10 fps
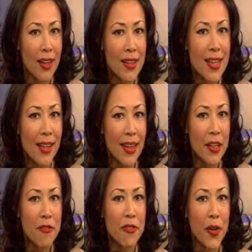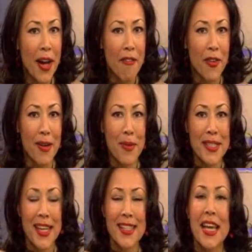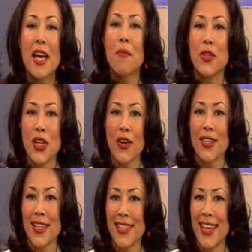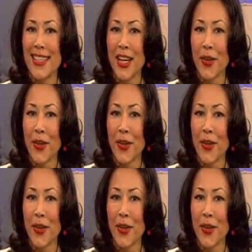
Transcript: to live forever. N B C's Michelle Kaczynski is